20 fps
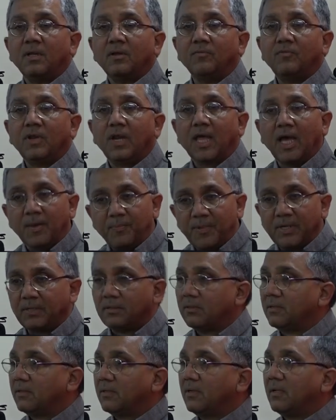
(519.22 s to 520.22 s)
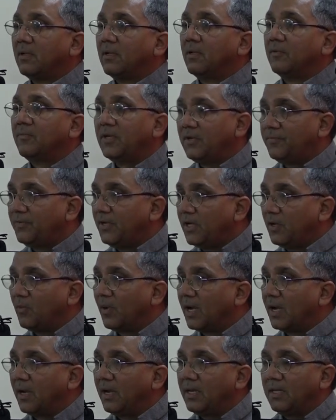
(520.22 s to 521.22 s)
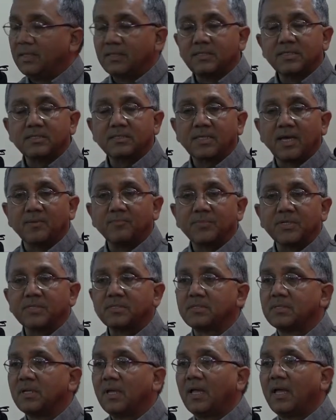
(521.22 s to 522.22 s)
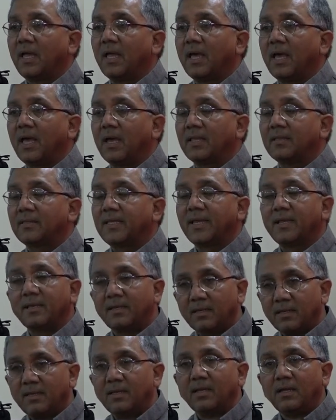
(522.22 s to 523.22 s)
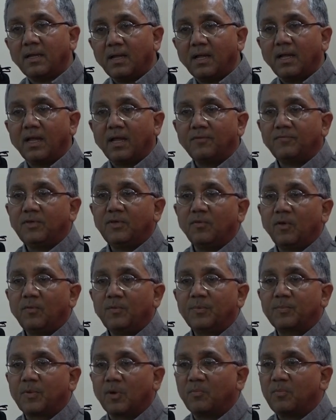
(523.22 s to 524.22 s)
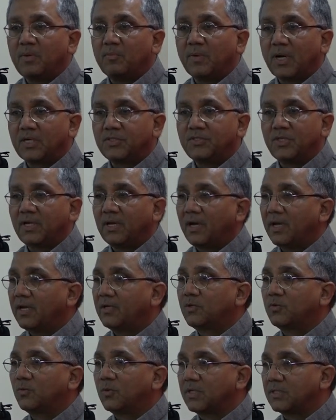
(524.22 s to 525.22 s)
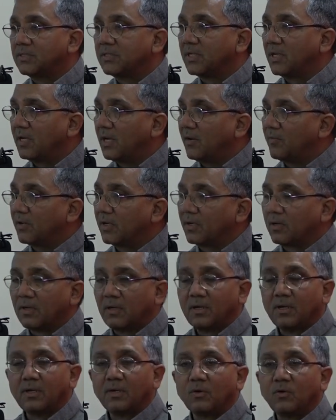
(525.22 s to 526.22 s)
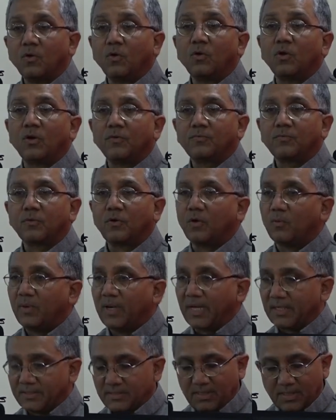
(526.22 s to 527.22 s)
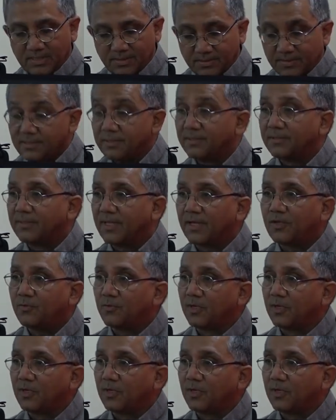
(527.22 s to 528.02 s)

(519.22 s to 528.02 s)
will happen very frequently in this campus. And then uh, we will be probably marching ahead towards our goal of global excellence. Thank you